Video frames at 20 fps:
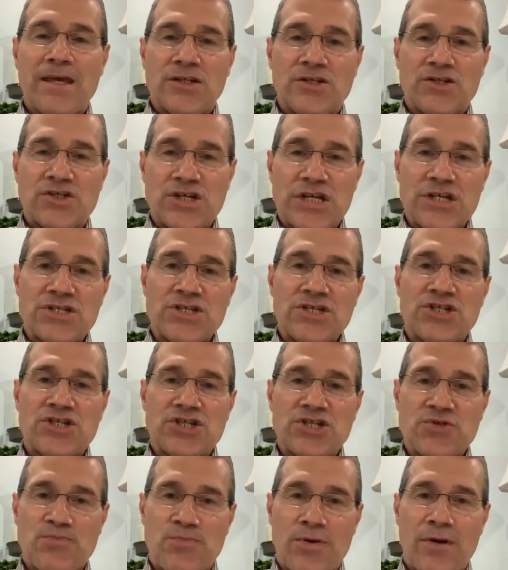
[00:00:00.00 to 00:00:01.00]
Jesus
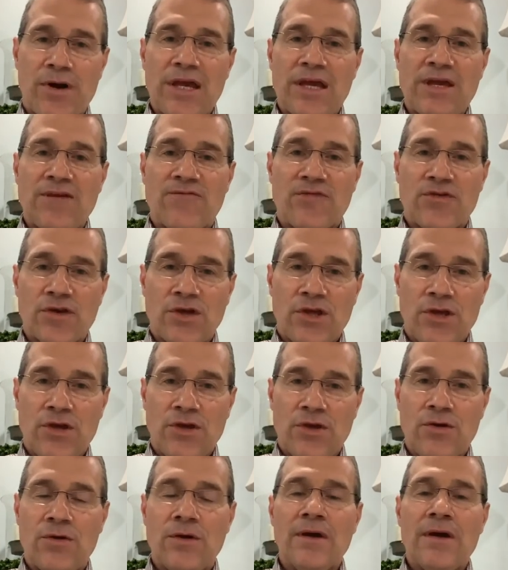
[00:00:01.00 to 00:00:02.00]
is praying for
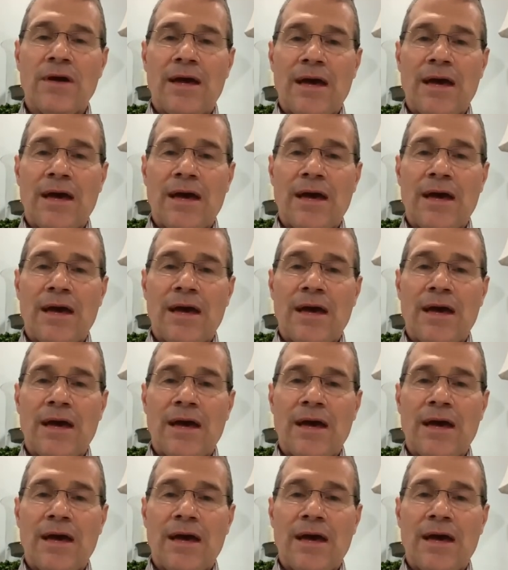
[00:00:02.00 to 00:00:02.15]
you